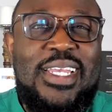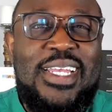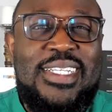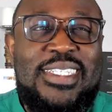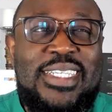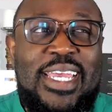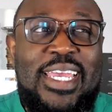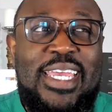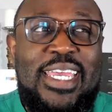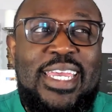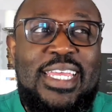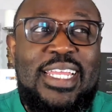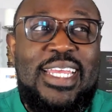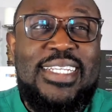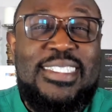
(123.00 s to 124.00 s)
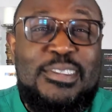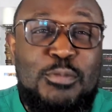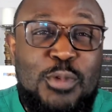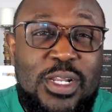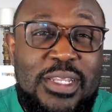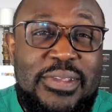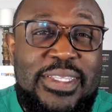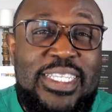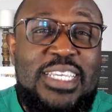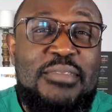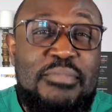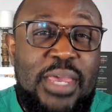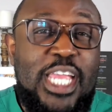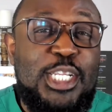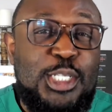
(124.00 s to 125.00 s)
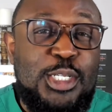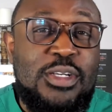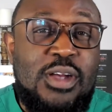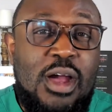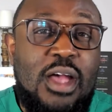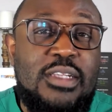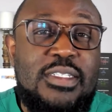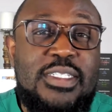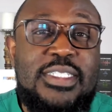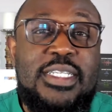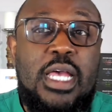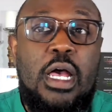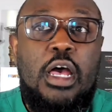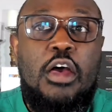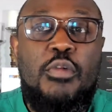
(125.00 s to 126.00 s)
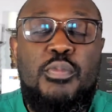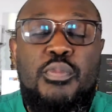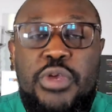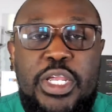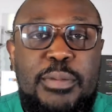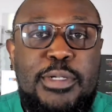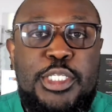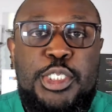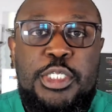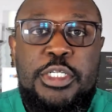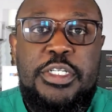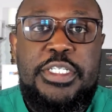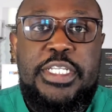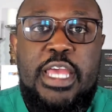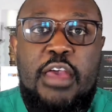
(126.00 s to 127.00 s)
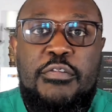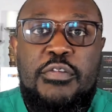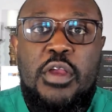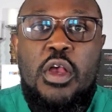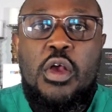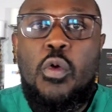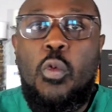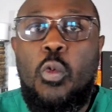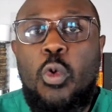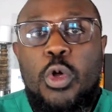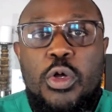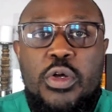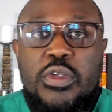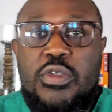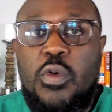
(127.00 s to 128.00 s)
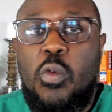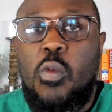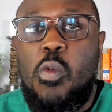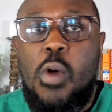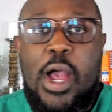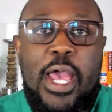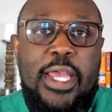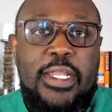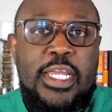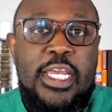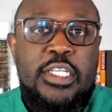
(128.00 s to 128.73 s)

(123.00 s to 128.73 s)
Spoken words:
it's one of the major causes of premature death worldwide.